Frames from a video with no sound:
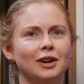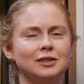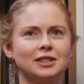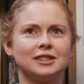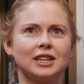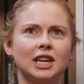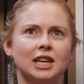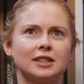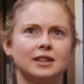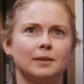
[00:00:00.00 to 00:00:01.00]
I was just
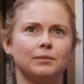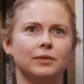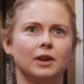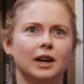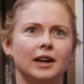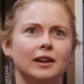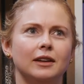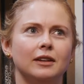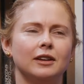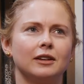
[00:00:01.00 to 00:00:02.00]
thinking it's,
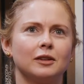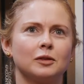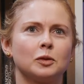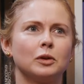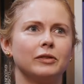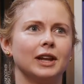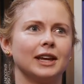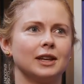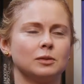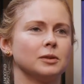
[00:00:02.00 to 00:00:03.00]
I thought of it
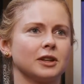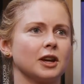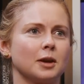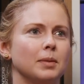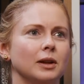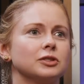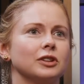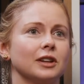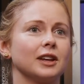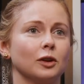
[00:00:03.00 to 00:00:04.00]
like it's almost like a
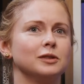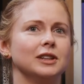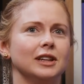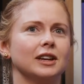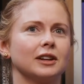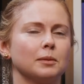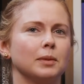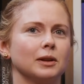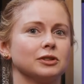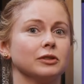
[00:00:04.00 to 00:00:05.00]
compulsion, like an OCD kind of
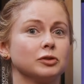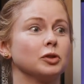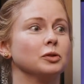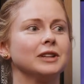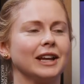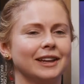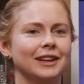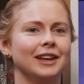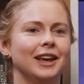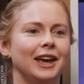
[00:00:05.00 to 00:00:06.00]
compulsion of truth telling.